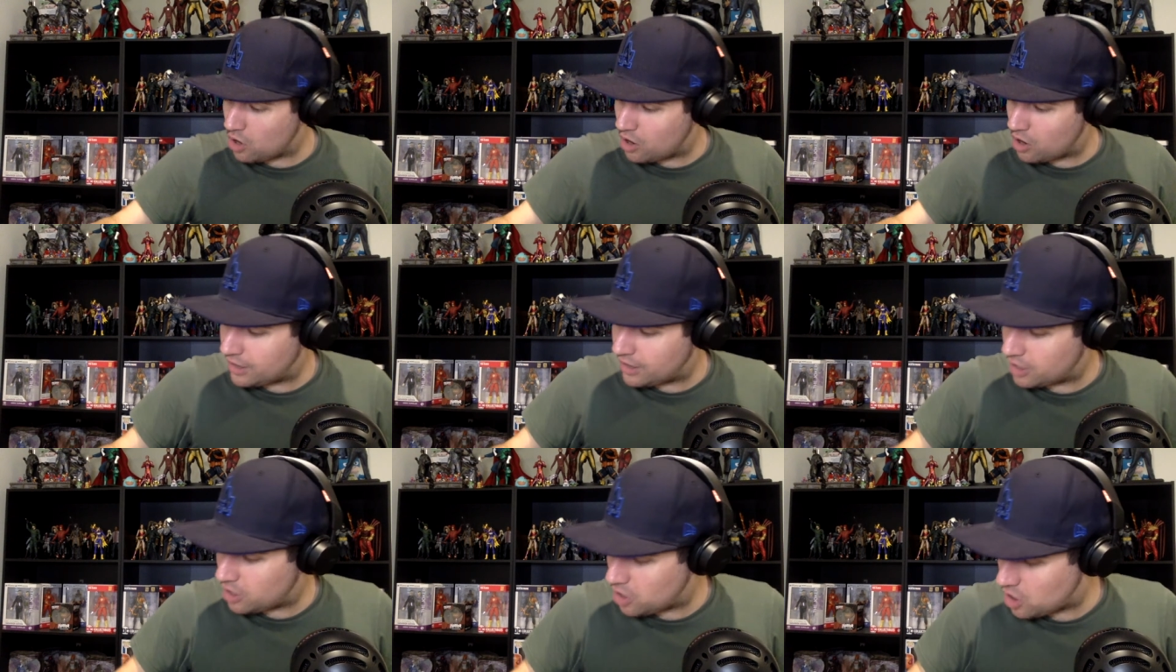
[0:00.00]

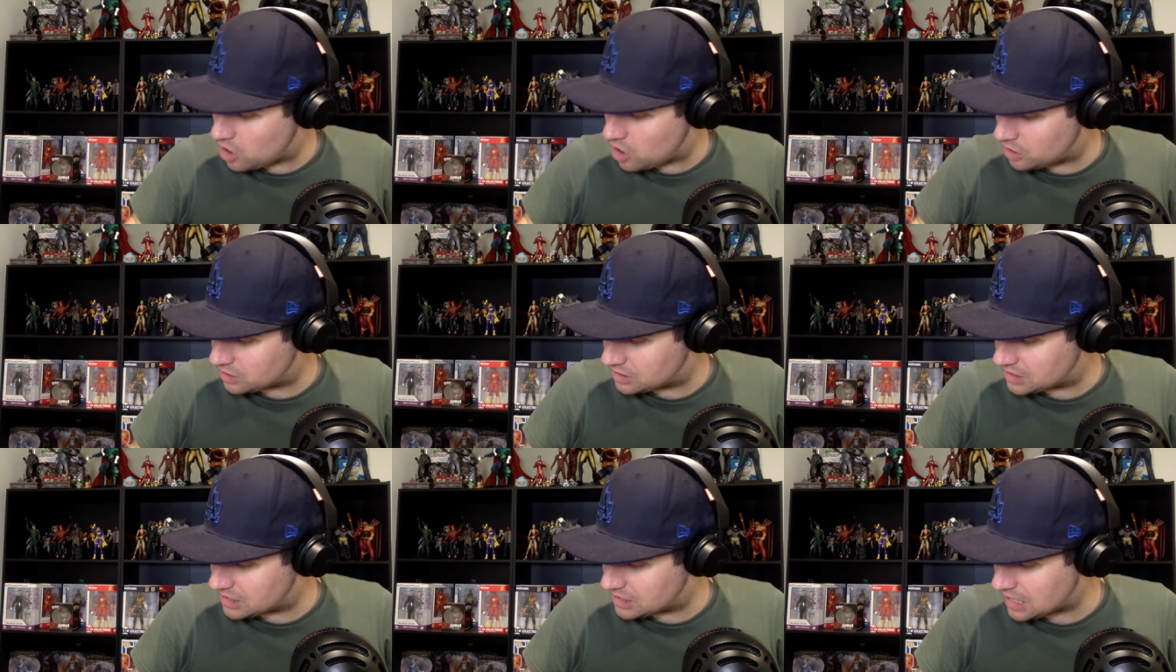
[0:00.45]
I
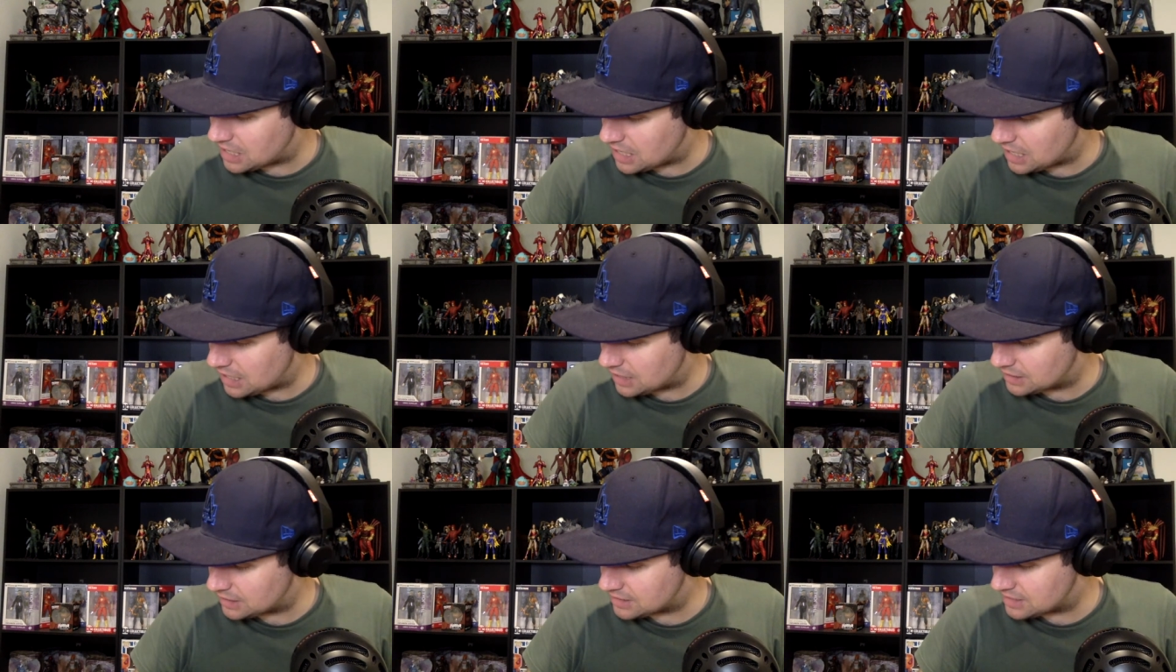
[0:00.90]
got
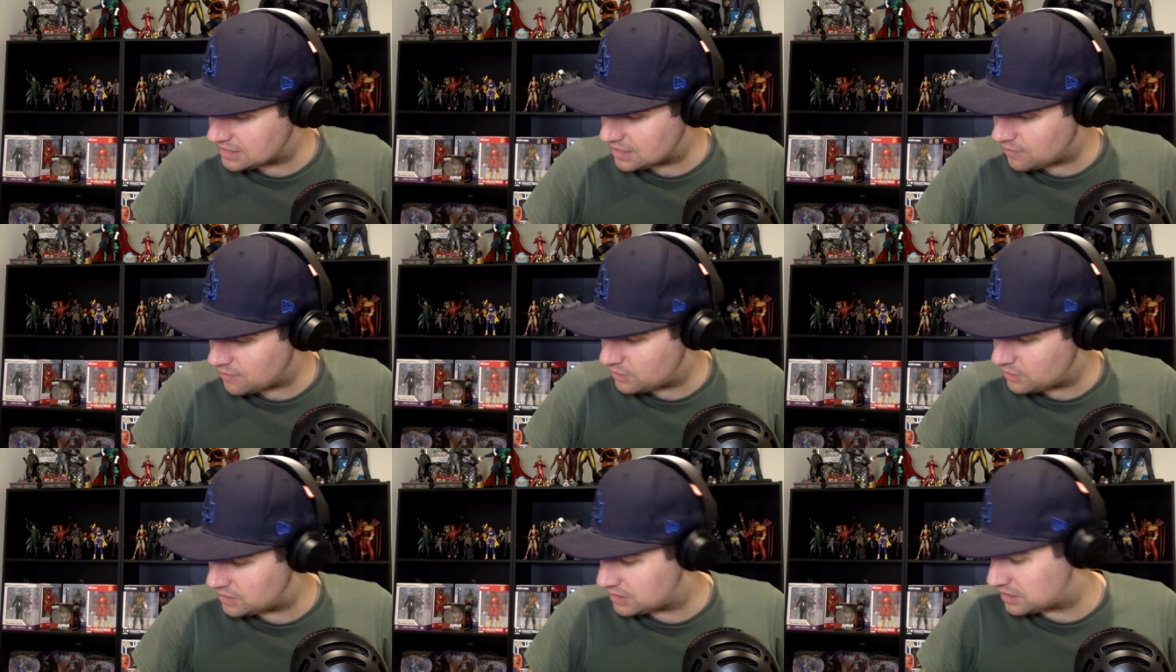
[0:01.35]

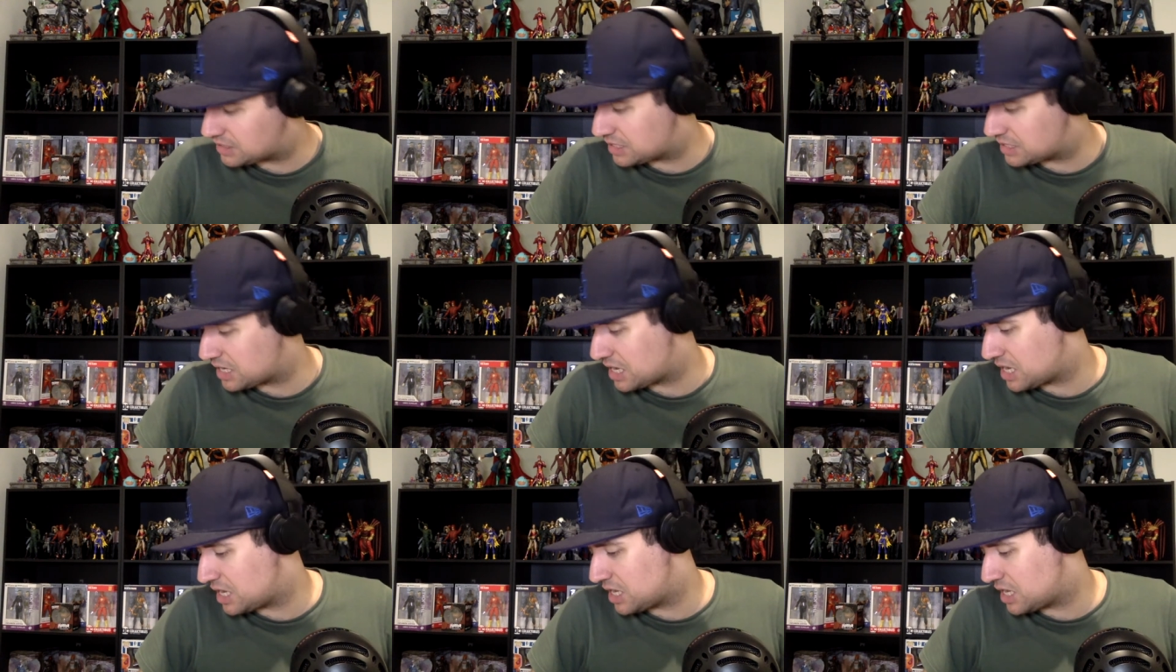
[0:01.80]

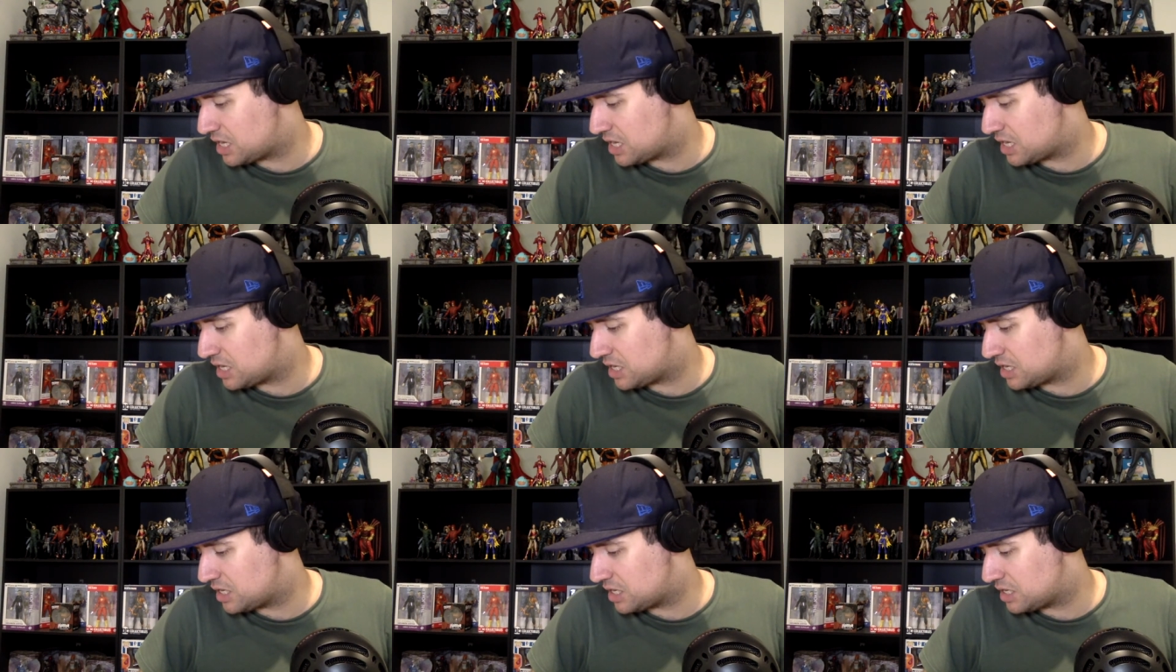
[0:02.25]

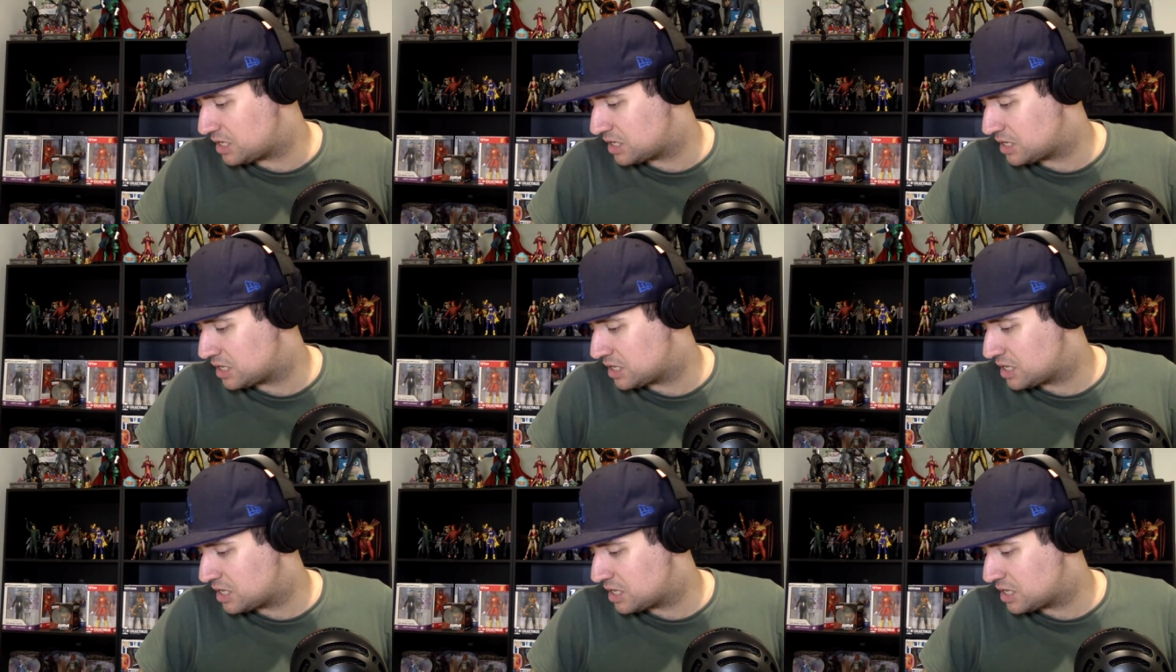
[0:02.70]
17,